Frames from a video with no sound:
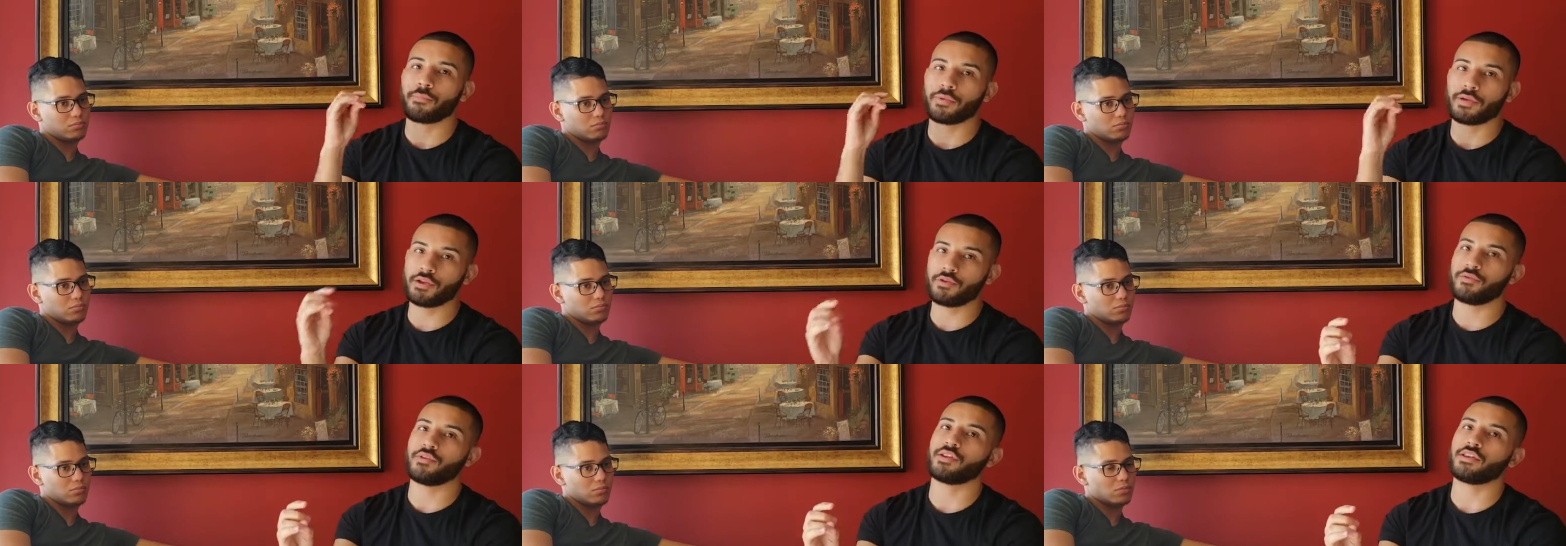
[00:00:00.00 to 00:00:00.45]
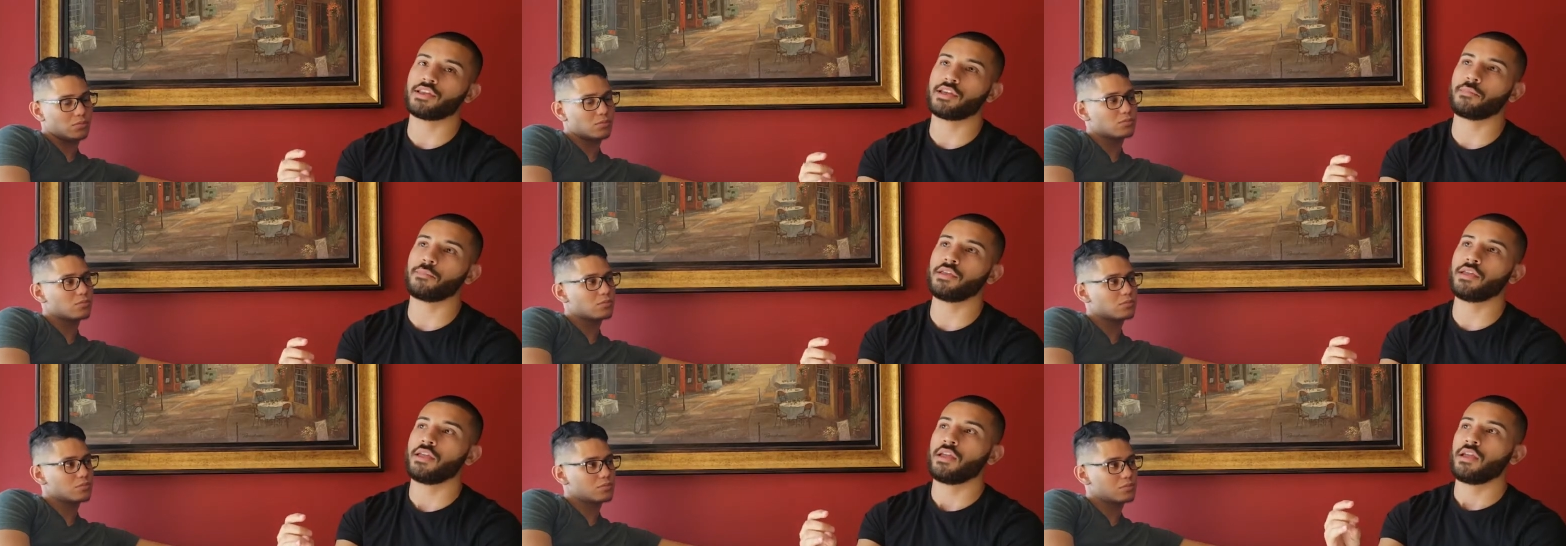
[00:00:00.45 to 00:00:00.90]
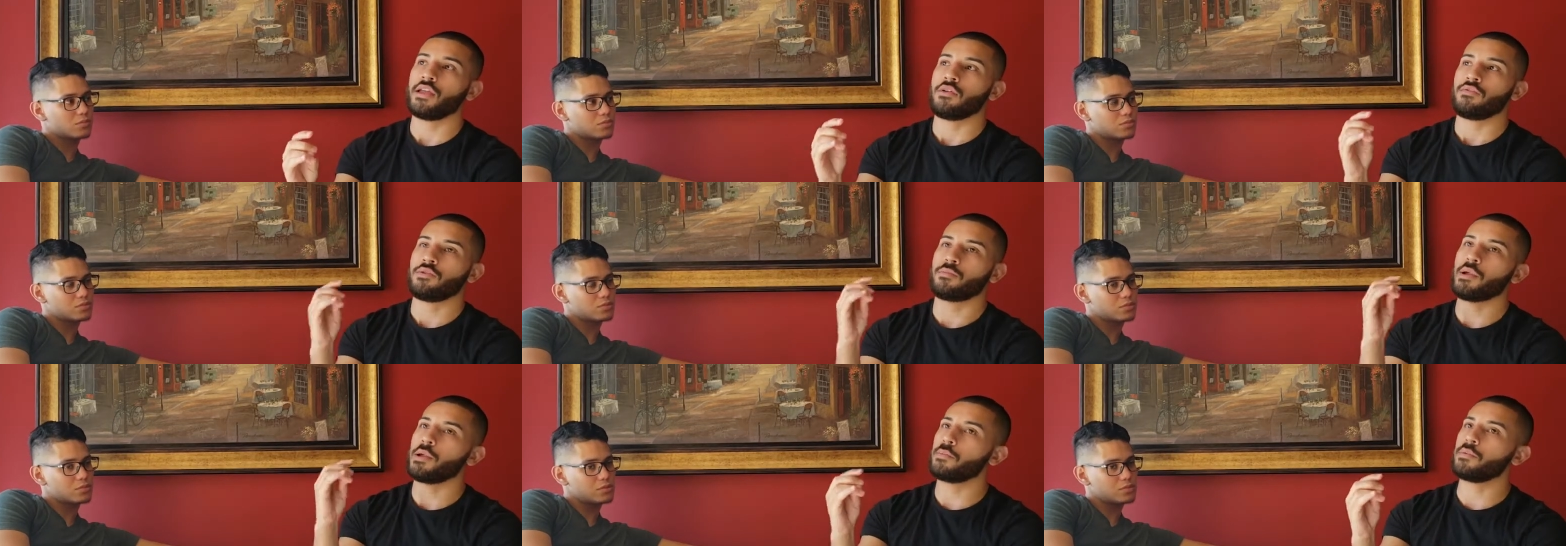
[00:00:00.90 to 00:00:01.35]
Speaker 1: period. You know I mean?
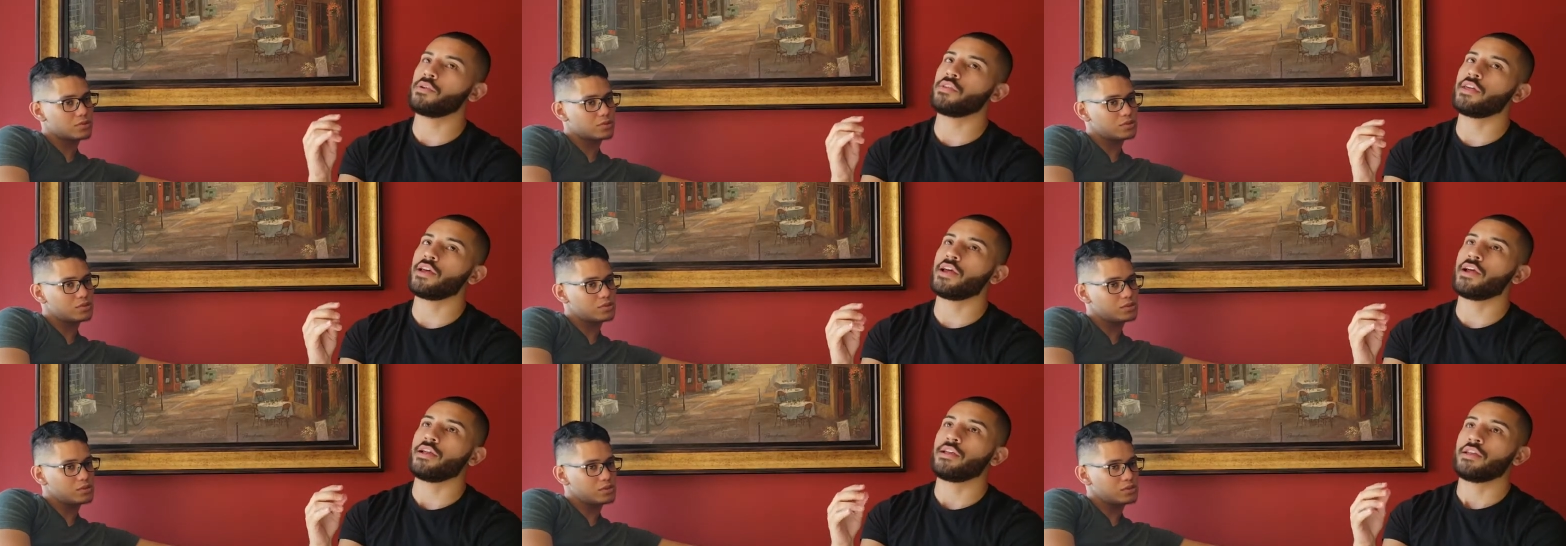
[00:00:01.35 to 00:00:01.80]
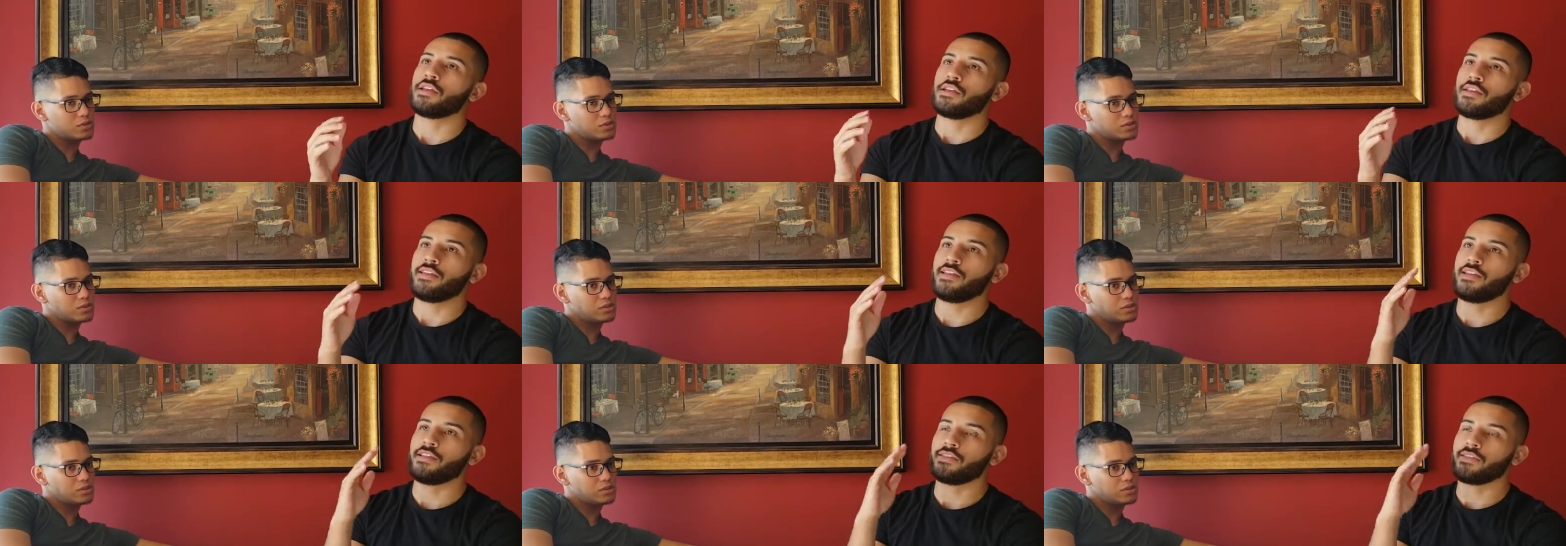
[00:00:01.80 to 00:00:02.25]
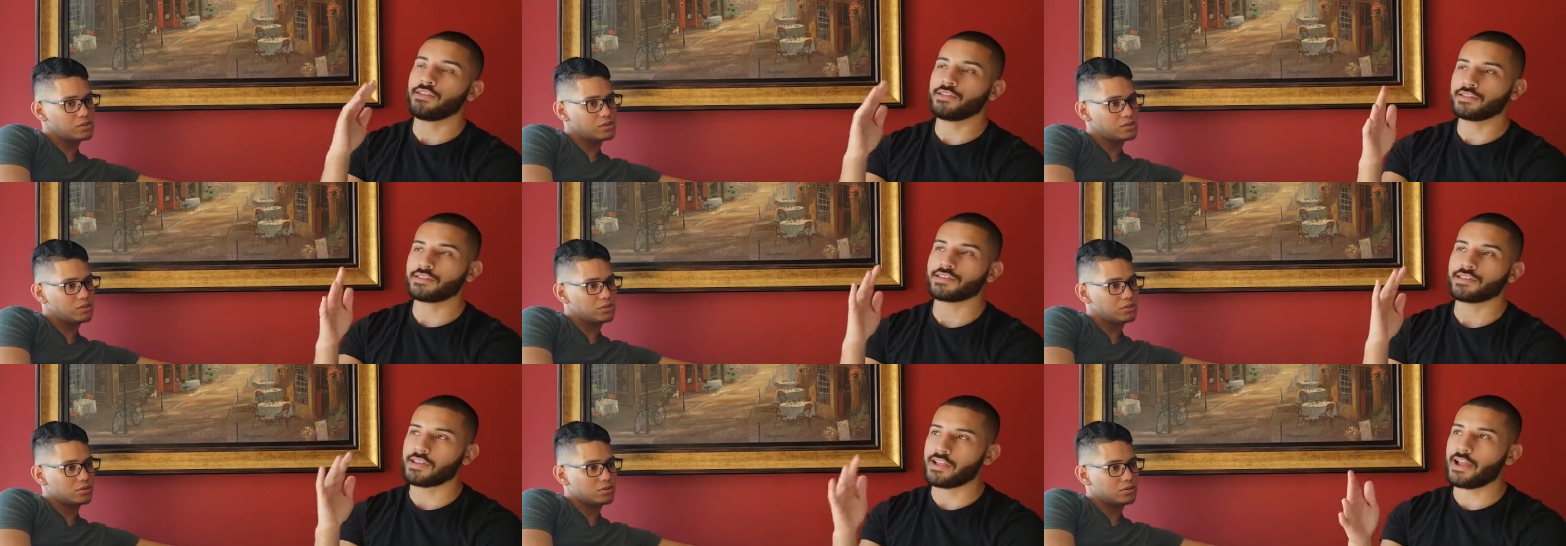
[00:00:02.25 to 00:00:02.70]
Remember that in
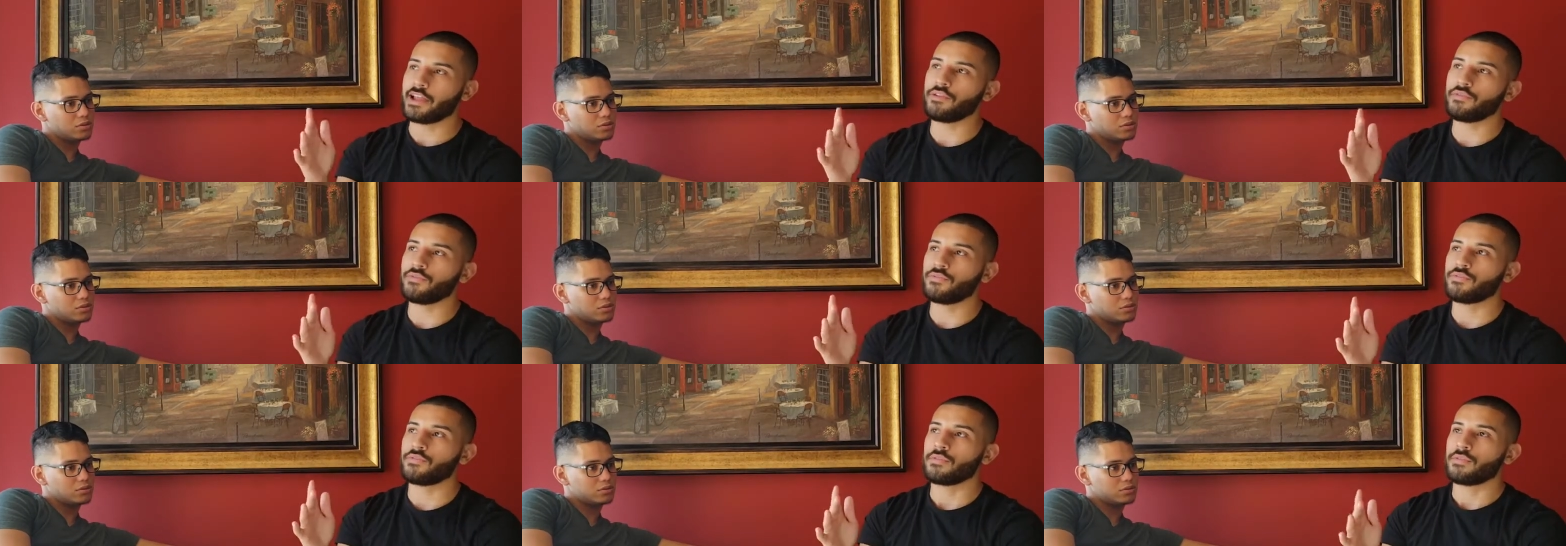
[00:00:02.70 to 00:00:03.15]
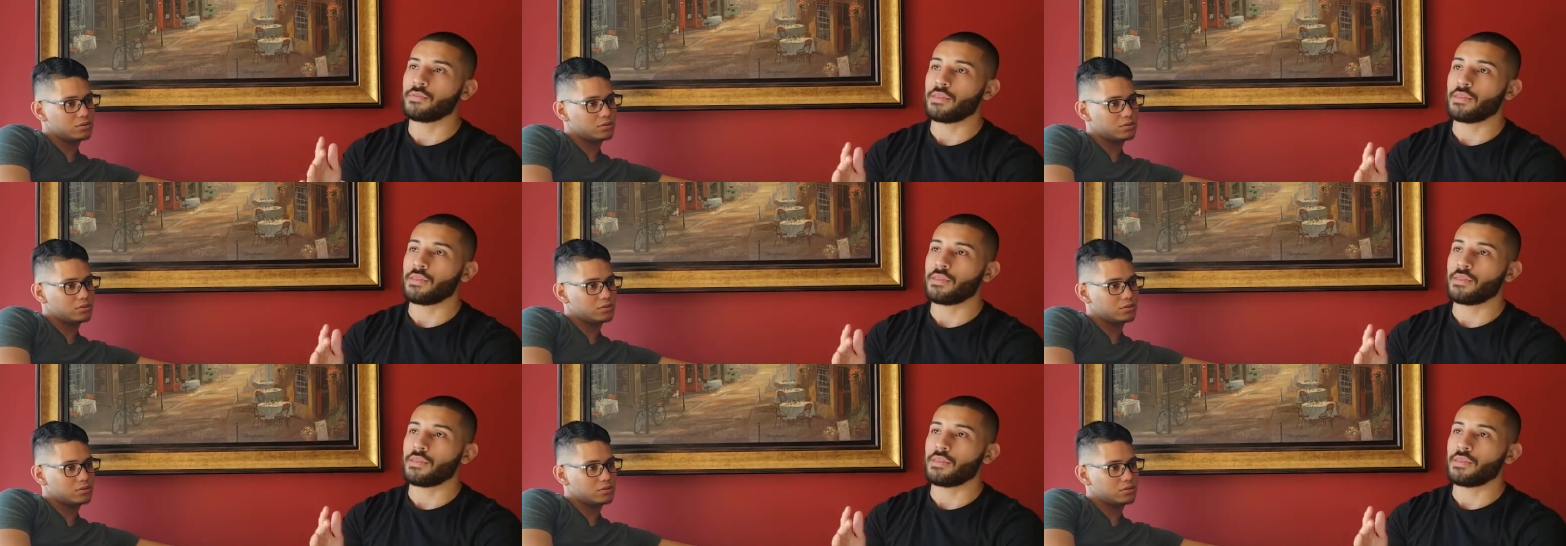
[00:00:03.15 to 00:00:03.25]
this life,